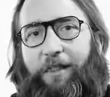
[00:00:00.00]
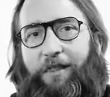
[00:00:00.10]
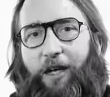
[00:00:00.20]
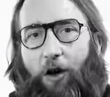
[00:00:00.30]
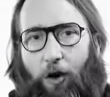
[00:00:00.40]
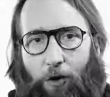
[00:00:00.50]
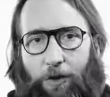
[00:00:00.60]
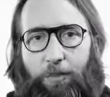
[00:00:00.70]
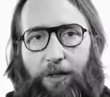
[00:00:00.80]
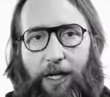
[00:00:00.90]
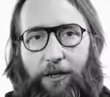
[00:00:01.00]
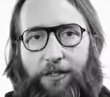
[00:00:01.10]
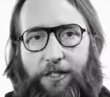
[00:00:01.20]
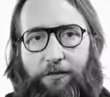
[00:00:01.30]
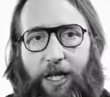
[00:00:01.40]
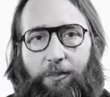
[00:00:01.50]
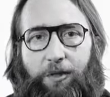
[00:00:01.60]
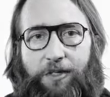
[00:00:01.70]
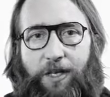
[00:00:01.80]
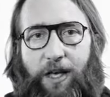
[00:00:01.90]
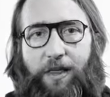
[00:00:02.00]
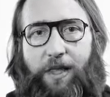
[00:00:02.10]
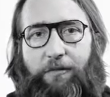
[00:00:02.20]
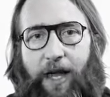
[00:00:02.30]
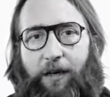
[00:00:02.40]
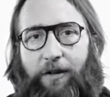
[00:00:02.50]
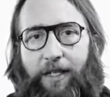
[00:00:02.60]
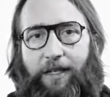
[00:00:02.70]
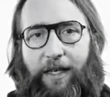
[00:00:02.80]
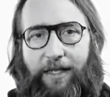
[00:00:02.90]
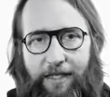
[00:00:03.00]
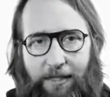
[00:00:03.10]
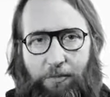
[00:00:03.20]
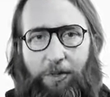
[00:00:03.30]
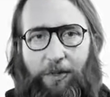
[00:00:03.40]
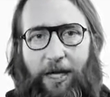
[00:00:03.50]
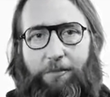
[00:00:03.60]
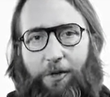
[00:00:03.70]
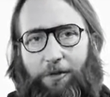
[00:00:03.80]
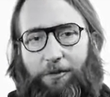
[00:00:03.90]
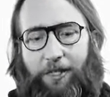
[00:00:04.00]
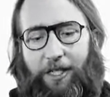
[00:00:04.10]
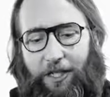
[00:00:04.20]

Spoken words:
and thank all the players and developers that have elevated a simple game mode